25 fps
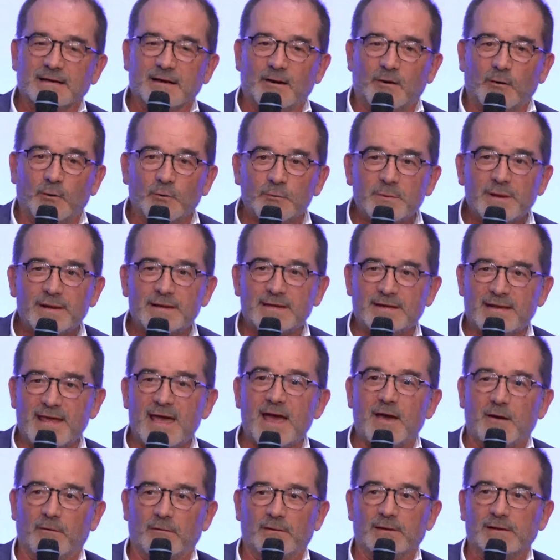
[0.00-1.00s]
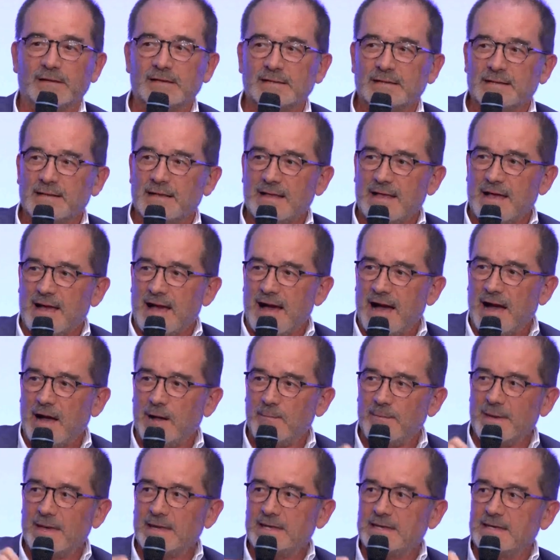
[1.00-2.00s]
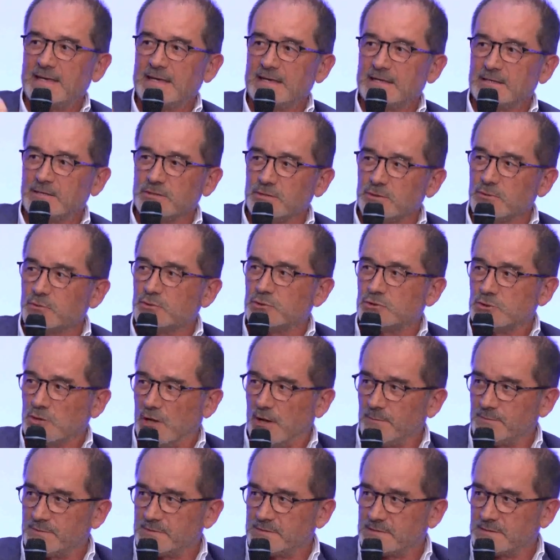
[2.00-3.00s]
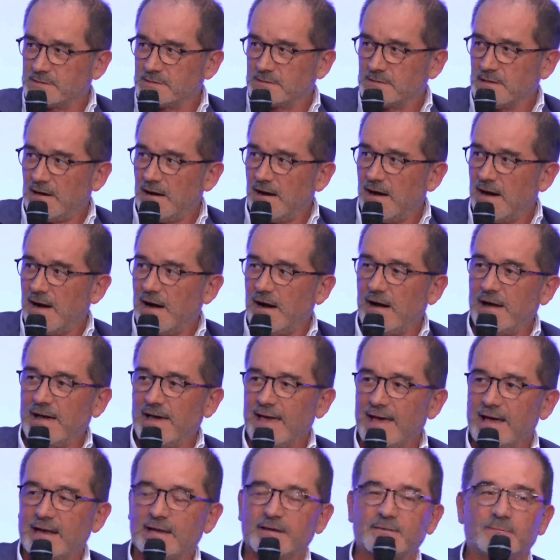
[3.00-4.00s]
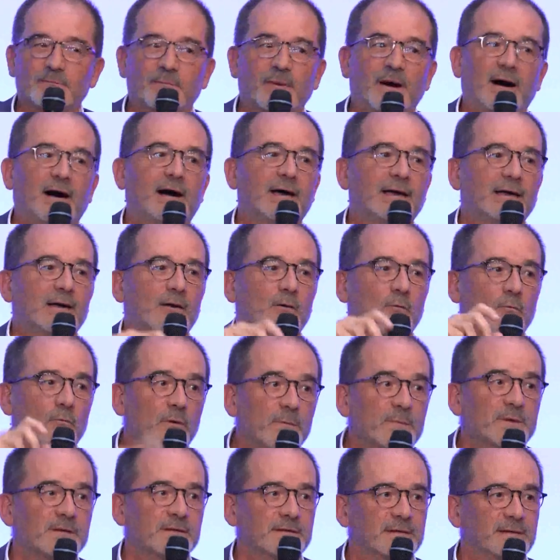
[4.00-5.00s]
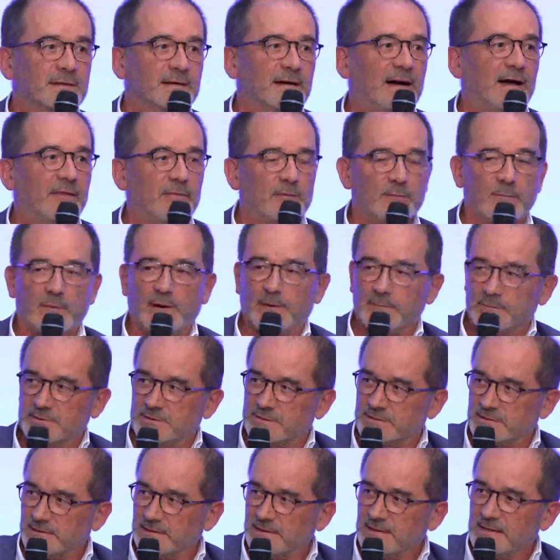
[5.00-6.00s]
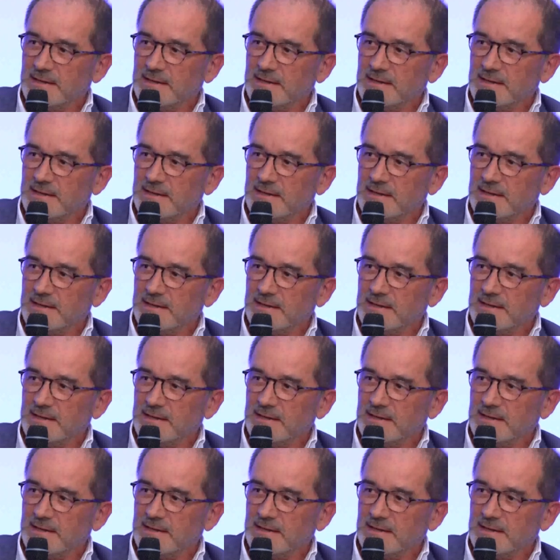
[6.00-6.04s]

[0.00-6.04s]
already now how many new jobs are held by women at the moment.